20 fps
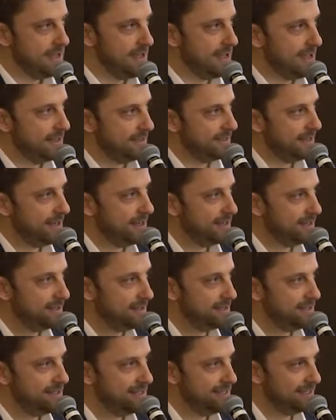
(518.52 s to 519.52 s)
in
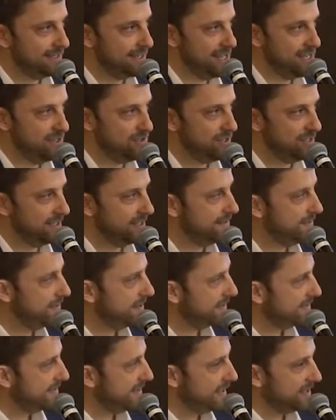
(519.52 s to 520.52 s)
uh, engaging in
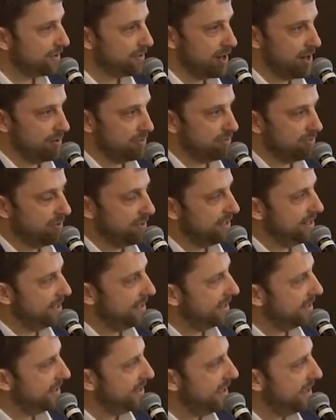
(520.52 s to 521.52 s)
things like
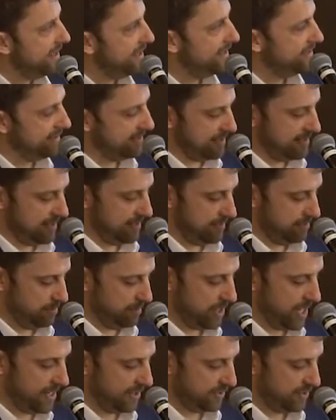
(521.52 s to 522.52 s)
crowdfunding and uh,
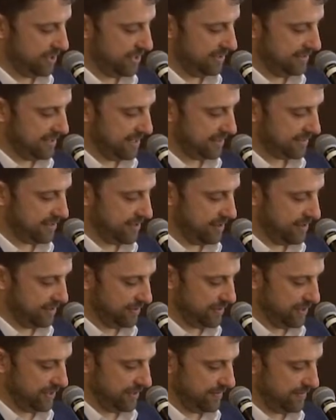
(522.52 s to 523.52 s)
blockchain
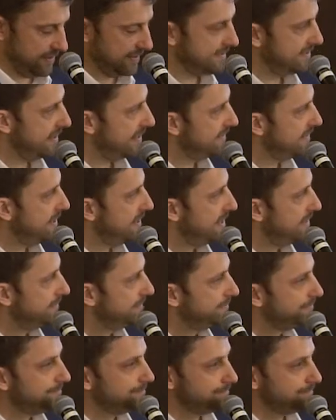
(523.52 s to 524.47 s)
technology and things like that.